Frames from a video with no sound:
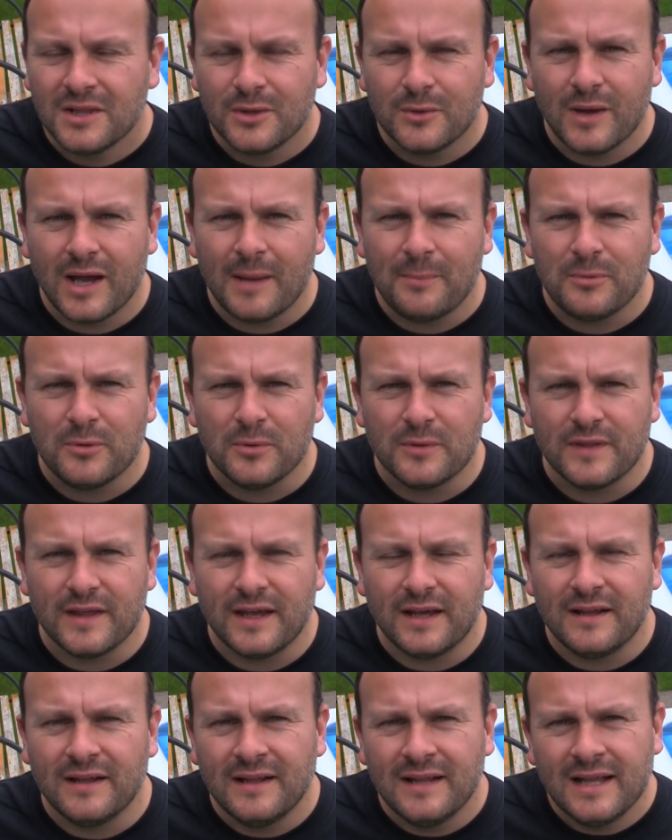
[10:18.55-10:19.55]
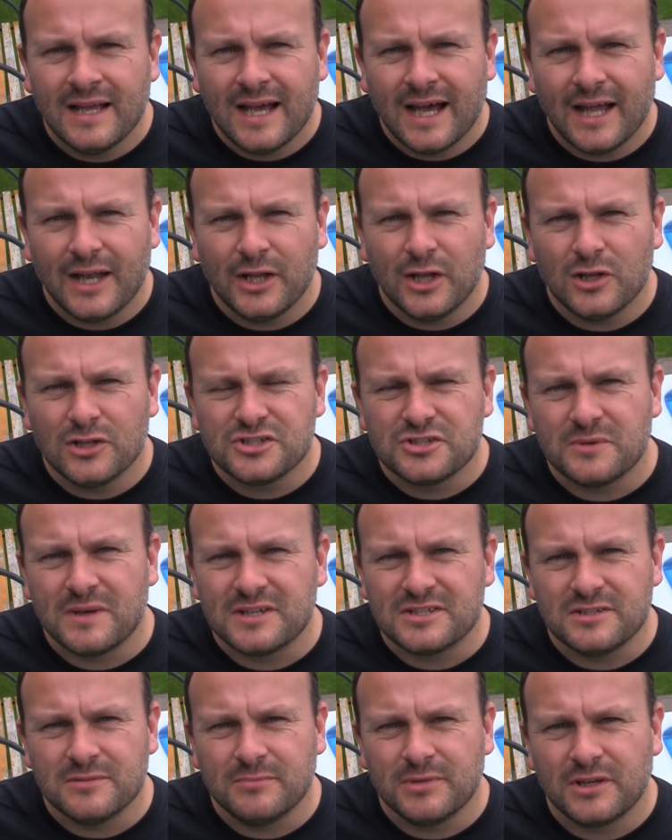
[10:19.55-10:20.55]
They were happy with that. And I also
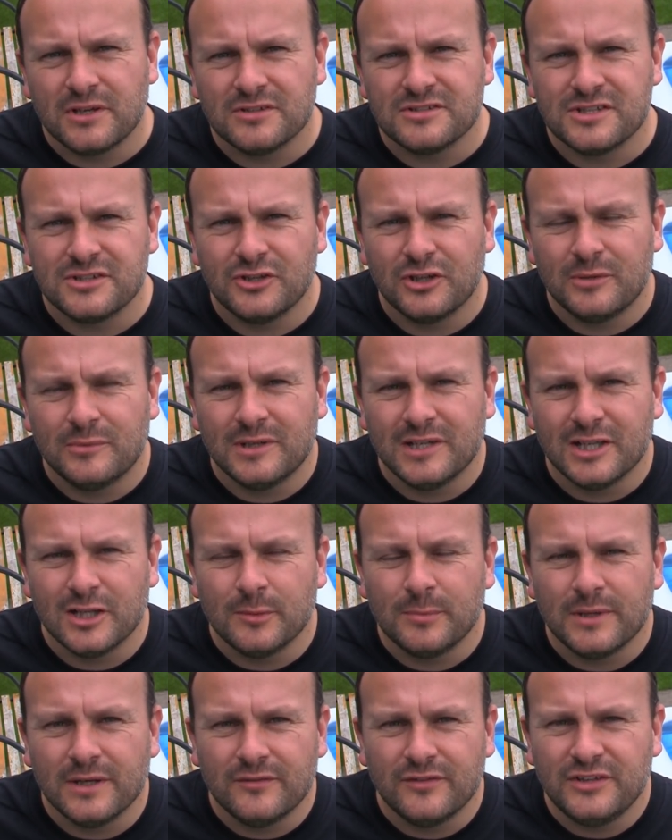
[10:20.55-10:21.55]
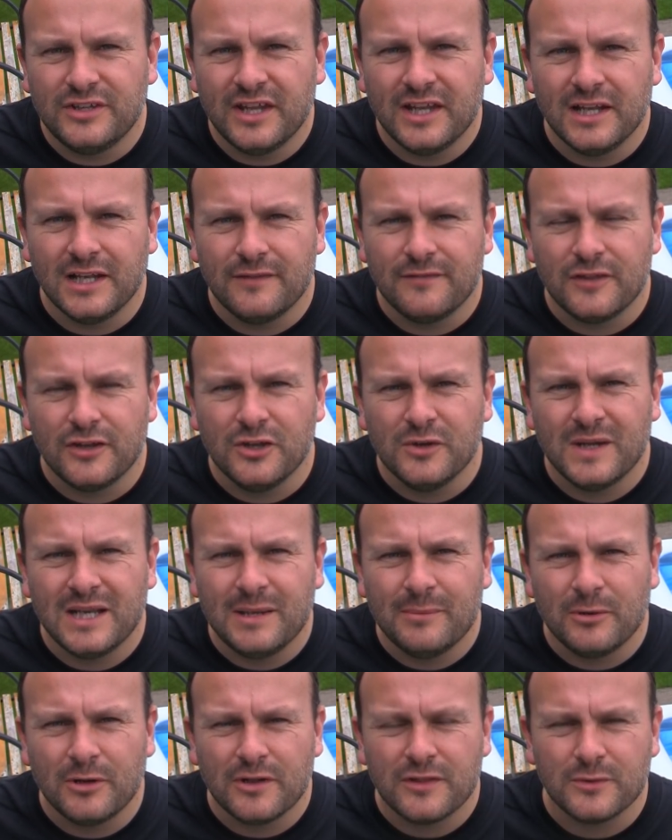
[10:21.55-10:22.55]
asked them, because I'd done them a little bit of a deal, if they knew
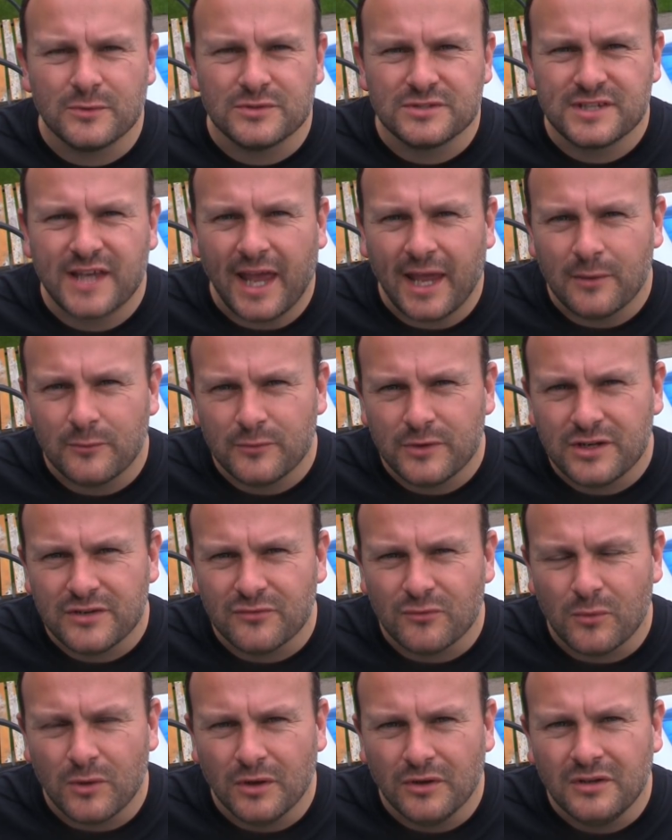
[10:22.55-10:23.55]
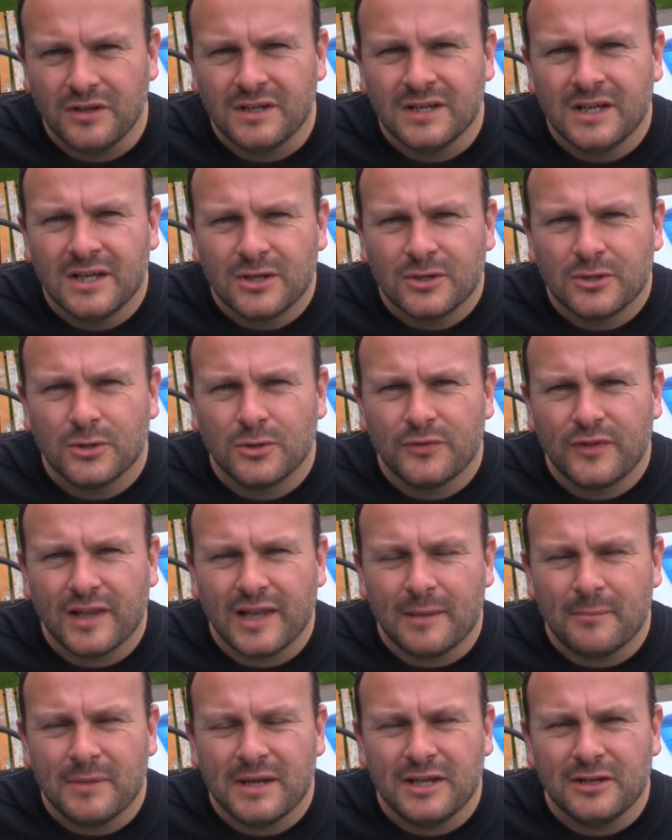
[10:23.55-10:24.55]
anybody that was getting rid of one, could they
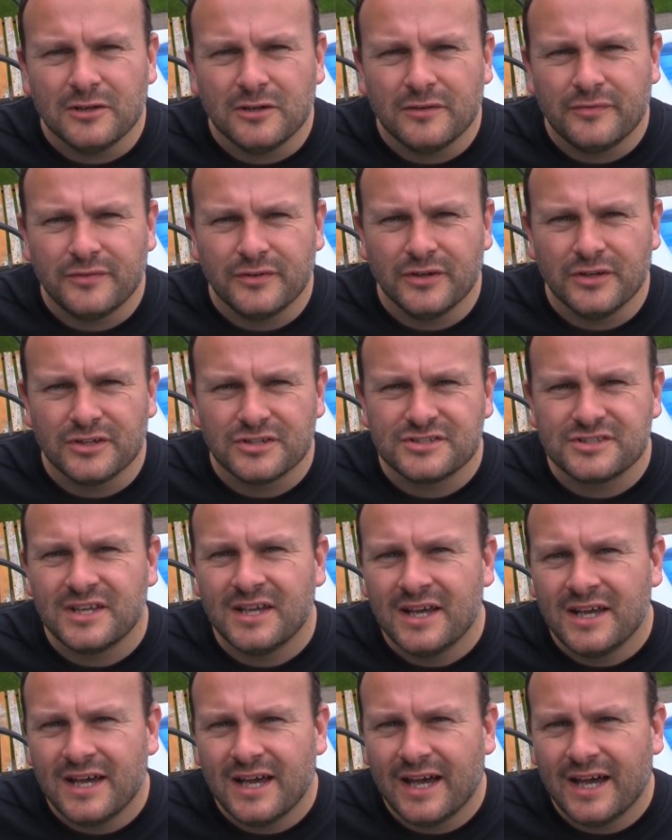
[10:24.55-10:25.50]
let me know first?